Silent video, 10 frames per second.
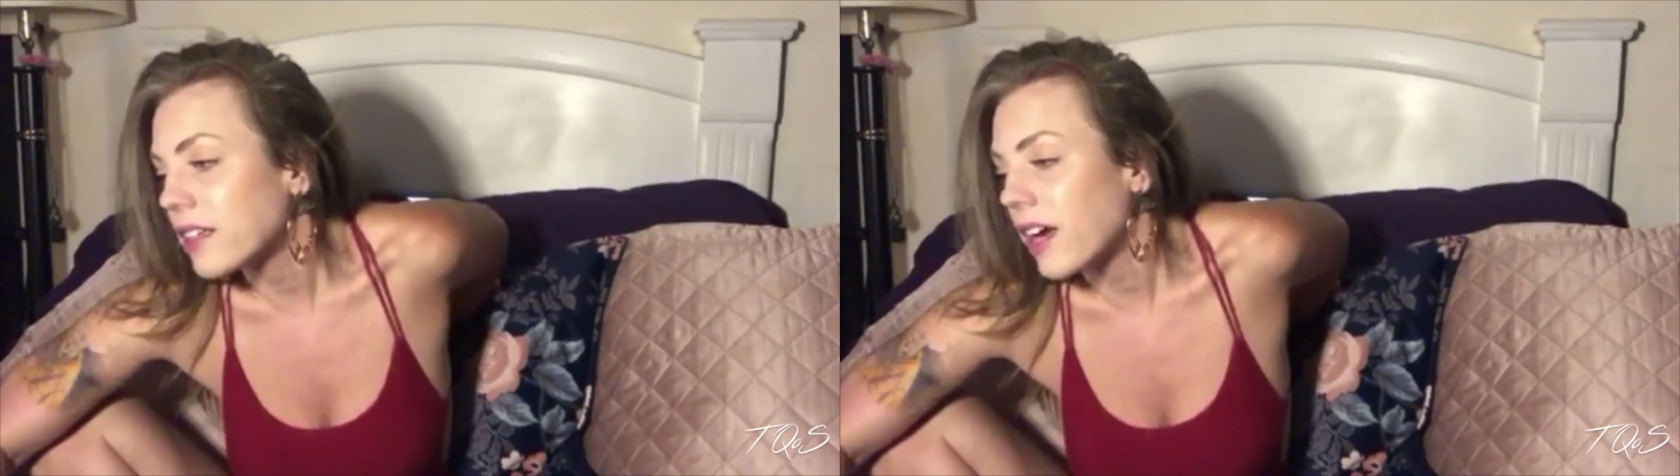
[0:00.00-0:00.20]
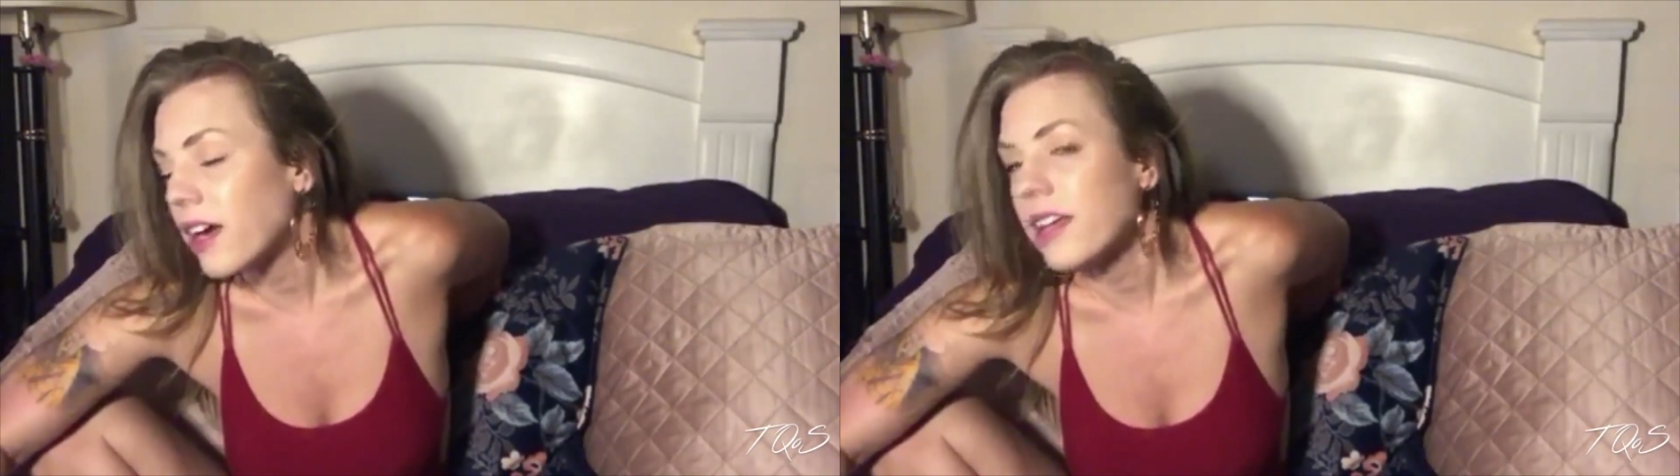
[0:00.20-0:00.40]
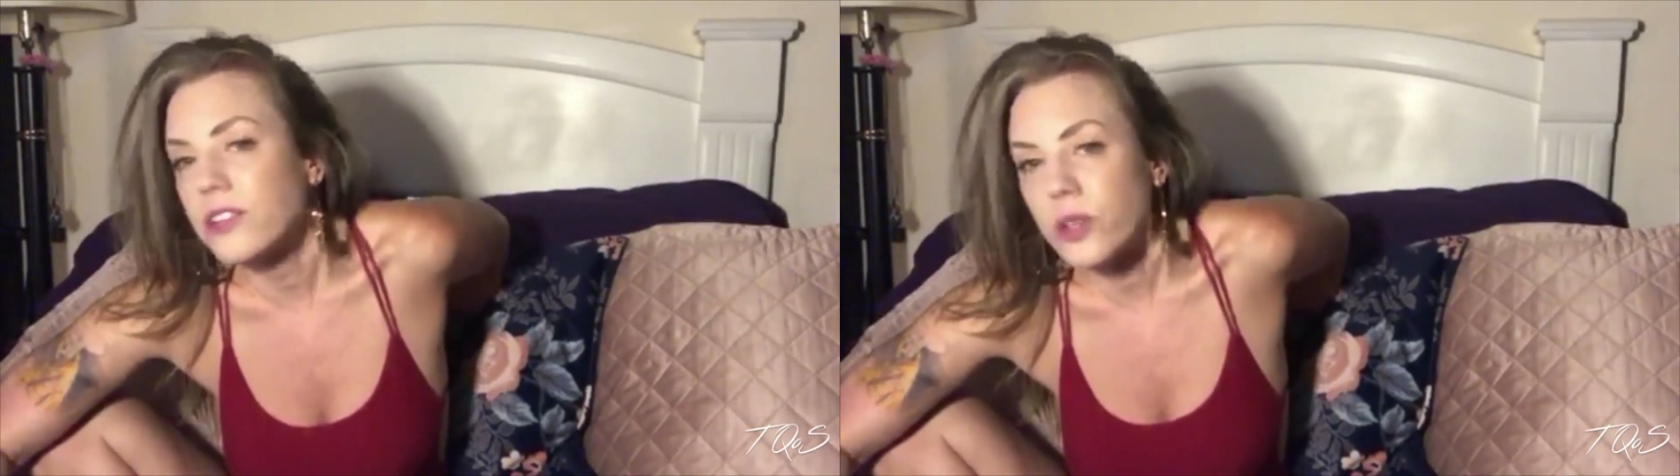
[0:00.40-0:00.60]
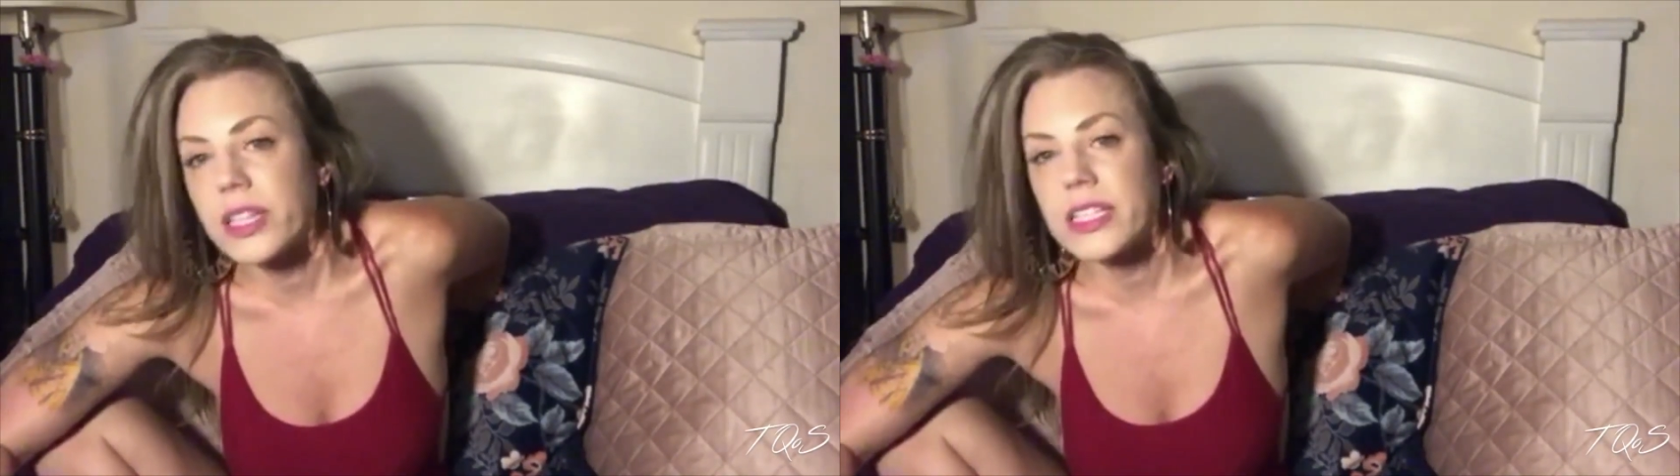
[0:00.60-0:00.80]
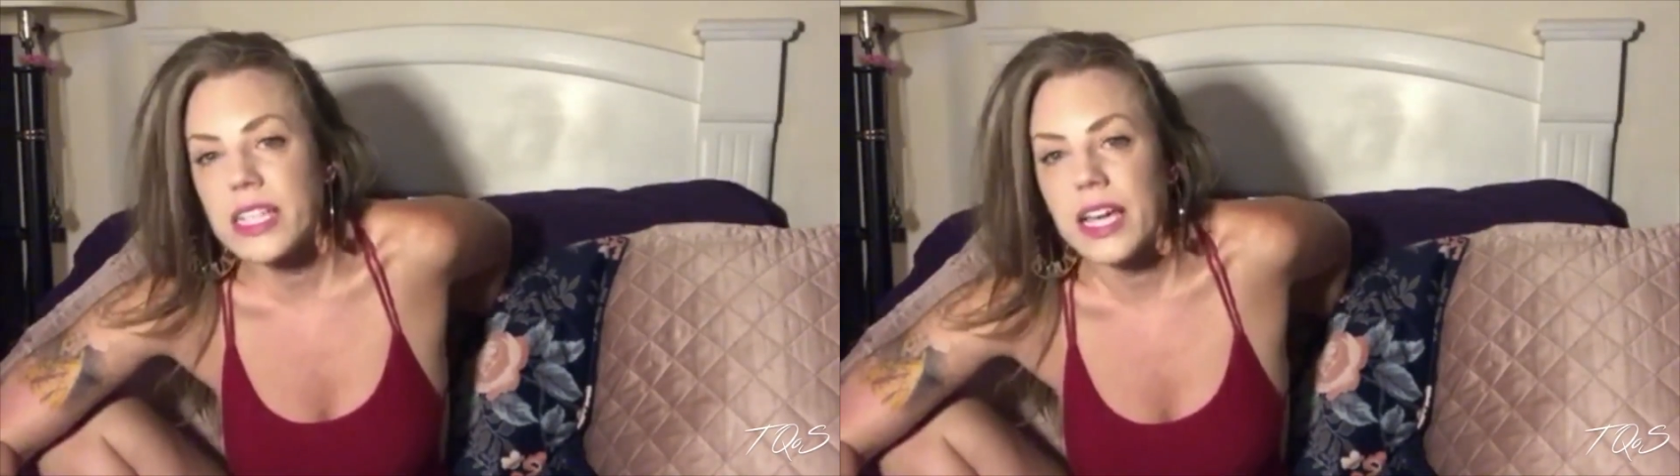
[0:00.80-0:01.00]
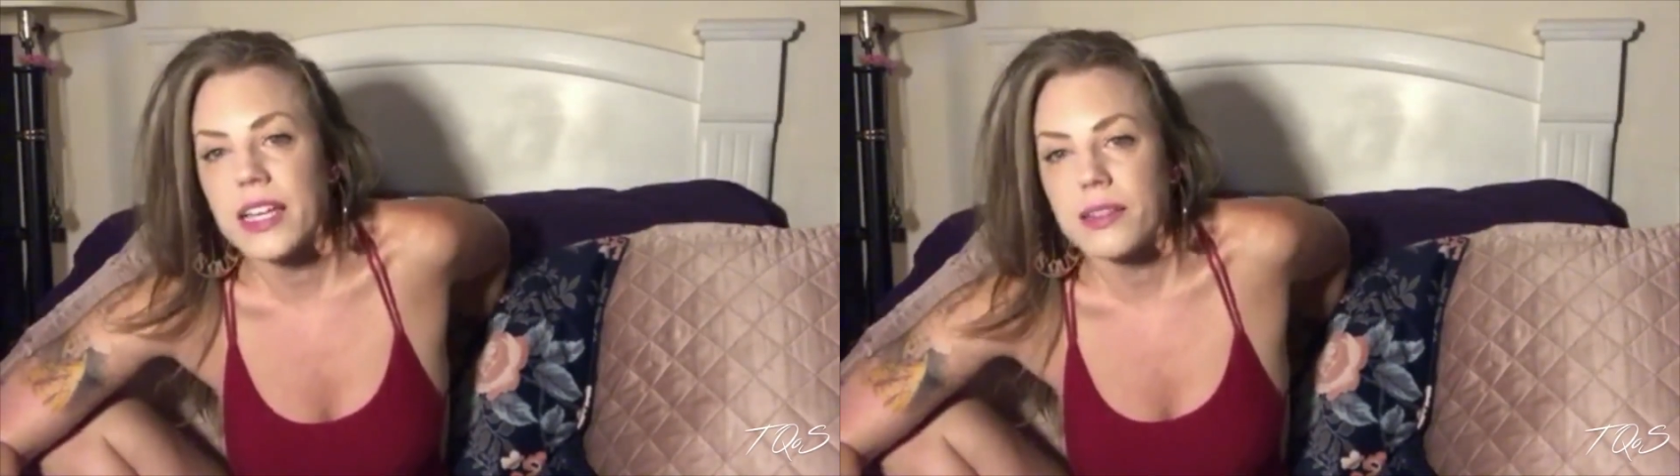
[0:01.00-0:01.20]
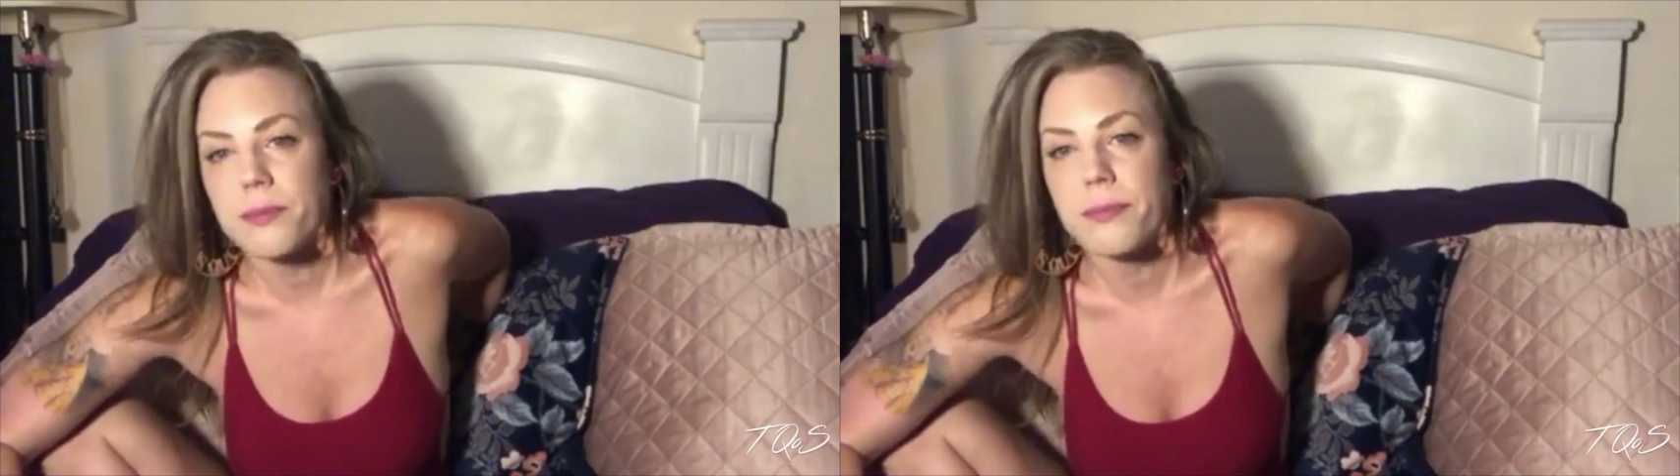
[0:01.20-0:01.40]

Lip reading: Yeah, during the day,